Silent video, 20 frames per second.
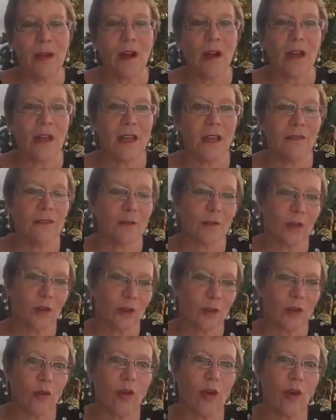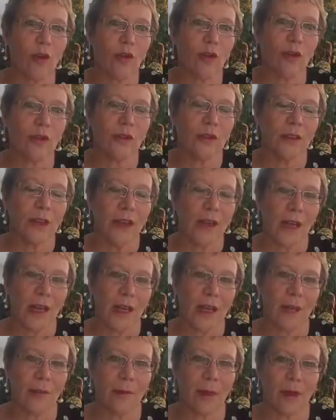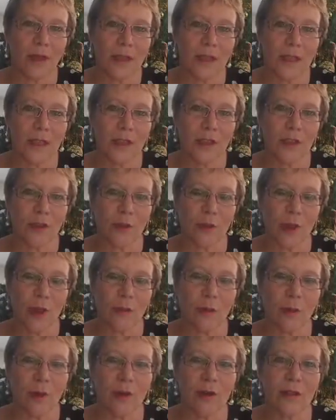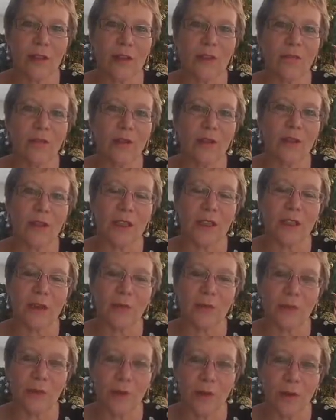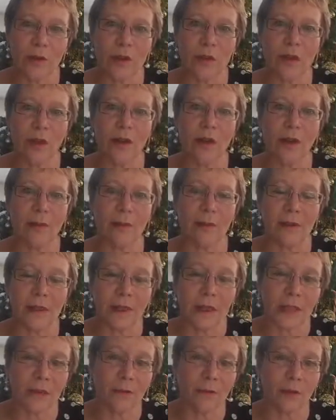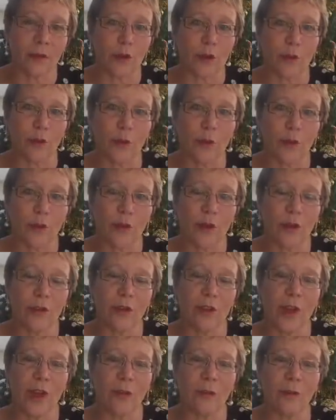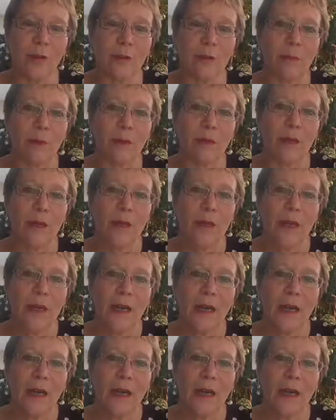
I have some strong ideas around policy for New Zealand First that I believe will support those young people